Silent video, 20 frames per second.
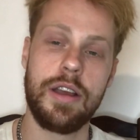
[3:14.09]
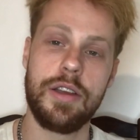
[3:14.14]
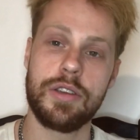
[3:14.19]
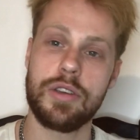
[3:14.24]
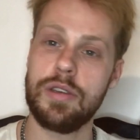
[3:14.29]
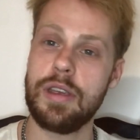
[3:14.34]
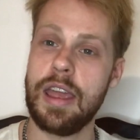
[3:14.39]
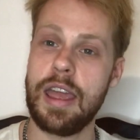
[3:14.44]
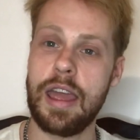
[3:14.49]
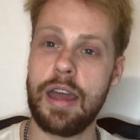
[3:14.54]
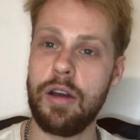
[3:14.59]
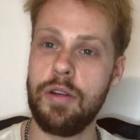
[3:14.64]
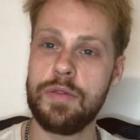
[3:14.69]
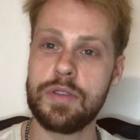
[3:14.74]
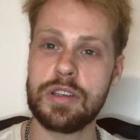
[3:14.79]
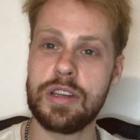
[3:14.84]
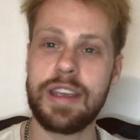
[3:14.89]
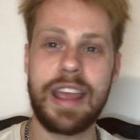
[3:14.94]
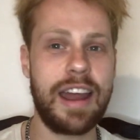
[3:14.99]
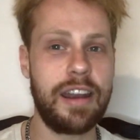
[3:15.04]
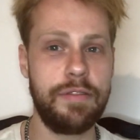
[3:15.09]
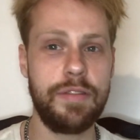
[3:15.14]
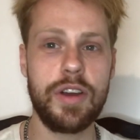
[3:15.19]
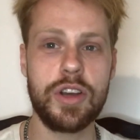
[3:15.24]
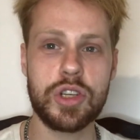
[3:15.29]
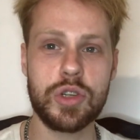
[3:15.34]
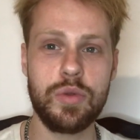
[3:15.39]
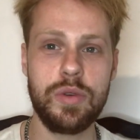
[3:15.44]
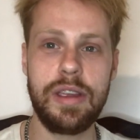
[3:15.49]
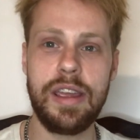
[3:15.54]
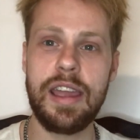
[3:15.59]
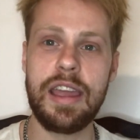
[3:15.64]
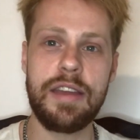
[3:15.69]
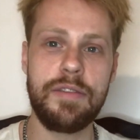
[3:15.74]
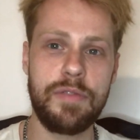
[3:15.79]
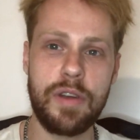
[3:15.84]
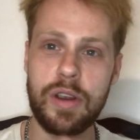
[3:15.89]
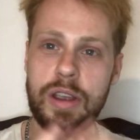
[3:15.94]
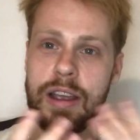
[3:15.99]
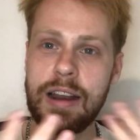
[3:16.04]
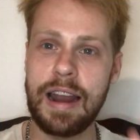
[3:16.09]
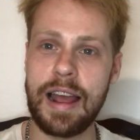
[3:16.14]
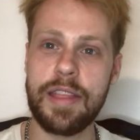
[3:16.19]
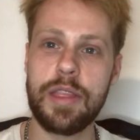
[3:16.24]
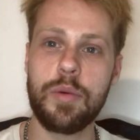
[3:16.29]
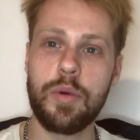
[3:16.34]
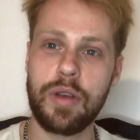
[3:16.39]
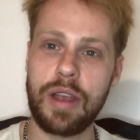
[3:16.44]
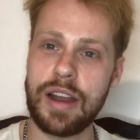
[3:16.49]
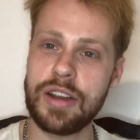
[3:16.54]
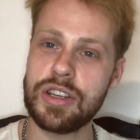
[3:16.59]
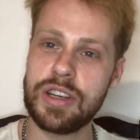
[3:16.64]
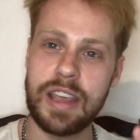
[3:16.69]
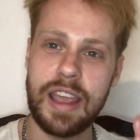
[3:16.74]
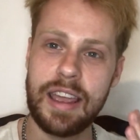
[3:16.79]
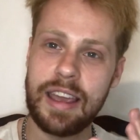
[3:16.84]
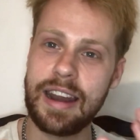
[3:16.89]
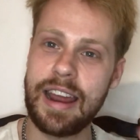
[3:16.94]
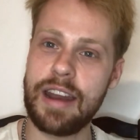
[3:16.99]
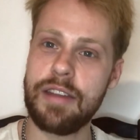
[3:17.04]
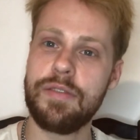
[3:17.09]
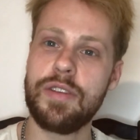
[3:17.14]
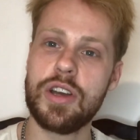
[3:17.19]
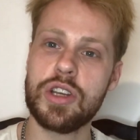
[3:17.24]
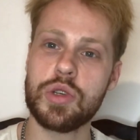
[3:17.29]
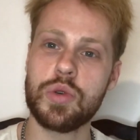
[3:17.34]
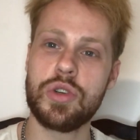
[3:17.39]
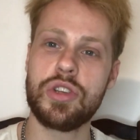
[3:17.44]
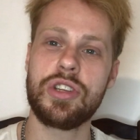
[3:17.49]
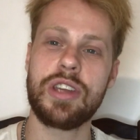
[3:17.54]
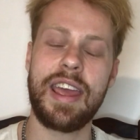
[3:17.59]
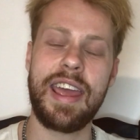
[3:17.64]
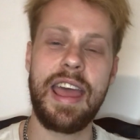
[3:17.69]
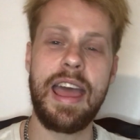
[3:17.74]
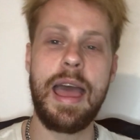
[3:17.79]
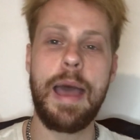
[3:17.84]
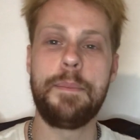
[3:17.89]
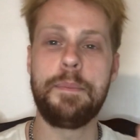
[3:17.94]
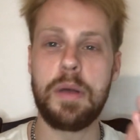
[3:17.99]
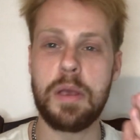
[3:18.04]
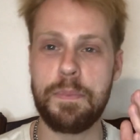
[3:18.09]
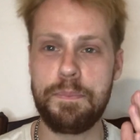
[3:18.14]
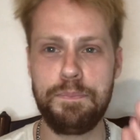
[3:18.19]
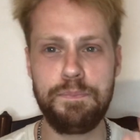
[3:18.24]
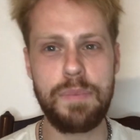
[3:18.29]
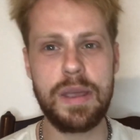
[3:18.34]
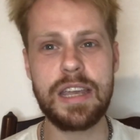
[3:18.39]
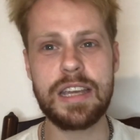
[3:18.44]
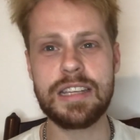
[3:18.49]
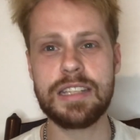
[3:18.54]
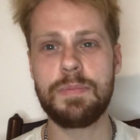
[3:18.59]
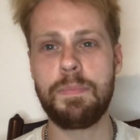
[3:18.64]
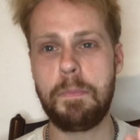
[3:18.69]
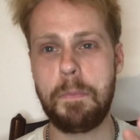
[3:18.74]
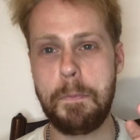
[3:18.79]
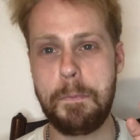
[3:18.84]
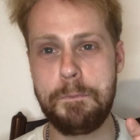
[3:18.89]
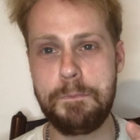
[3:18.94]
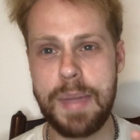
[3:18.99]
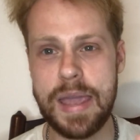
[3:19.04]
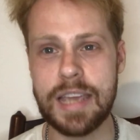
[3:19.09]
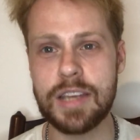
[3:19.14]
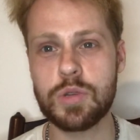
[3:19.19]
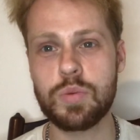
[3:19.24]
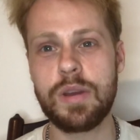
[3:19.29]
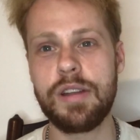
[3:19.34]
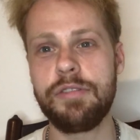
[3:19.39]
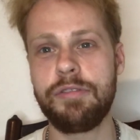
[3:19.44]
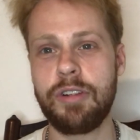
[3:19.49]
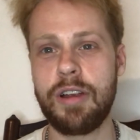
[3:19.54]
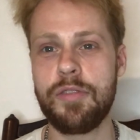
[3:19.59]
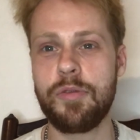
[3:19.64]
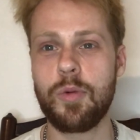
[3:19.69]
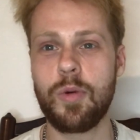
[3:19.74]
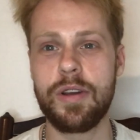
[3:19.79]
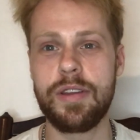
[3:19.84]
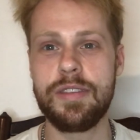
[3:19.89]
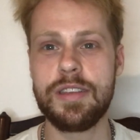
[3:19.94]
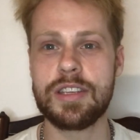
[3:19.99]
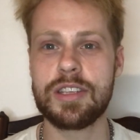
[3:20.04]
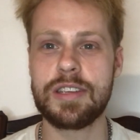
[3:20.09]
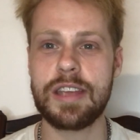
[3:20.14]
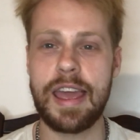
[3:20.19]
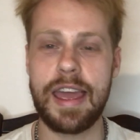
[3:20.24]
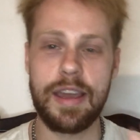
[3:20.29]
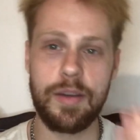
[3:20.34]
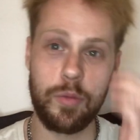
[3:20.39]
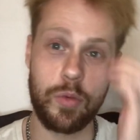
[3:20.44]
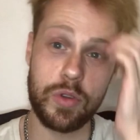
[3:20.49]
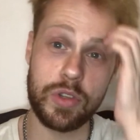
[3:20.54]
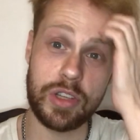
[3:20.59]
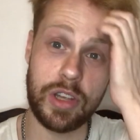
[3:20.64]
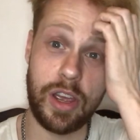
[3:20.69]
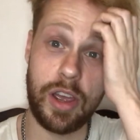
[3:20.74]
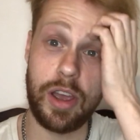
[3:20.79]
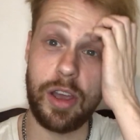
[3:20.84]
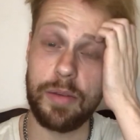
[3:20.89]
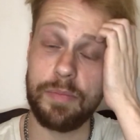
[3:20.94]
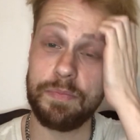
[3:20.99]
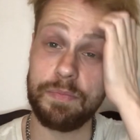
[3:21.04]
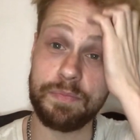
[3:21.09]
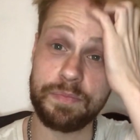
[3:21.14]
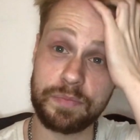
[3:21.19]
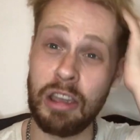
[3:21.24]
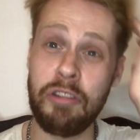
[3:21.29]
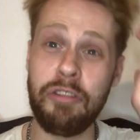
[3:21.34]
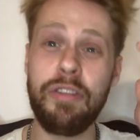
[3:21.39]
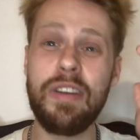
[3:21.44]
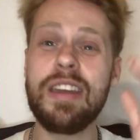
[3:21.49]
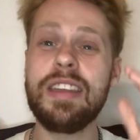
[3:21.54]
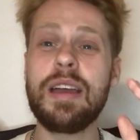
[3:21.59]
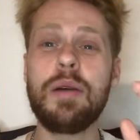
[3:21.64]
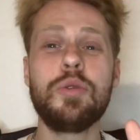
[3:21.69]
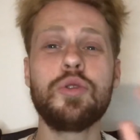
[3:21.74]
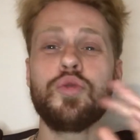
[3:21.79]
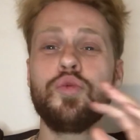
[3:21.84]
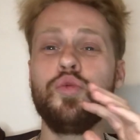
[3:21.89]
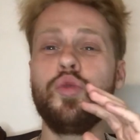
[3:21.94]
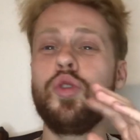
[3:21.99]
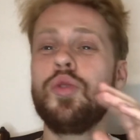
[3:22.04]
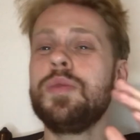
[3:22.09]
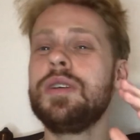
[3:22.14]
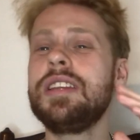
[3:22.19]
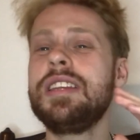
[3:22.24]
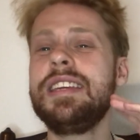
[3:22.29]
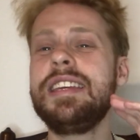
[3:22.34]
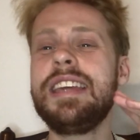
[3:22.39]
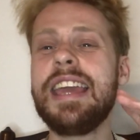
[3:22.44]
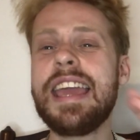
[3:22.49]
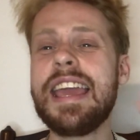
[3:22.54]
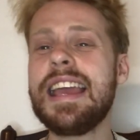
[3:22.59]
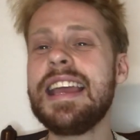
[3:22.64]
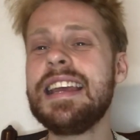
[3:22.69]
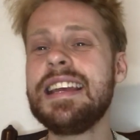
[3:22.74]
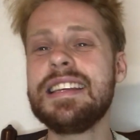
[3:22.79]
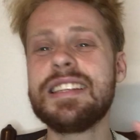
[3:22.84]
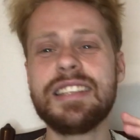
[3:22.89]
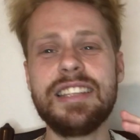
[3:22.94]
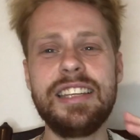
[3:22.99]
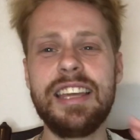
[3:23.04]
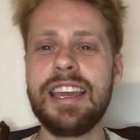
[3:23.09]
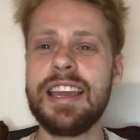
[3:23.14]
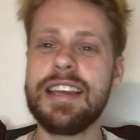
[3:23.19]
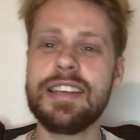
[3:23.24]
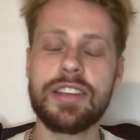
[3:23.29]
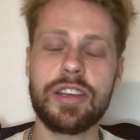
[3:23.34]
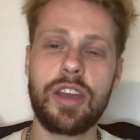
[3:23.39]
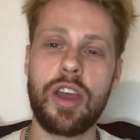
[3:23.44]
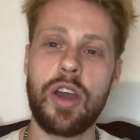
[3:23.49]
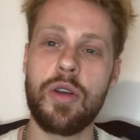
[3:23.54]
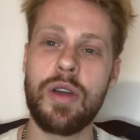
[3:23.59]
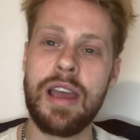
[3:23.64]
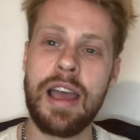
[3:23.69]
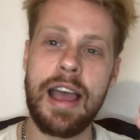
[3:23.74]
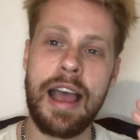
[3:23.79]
So yeah, obviously anniversary year, very glad that we're actually getting an anniversary set. But the biggest win for everyone in this set was a figure that was rumoured years and years ago,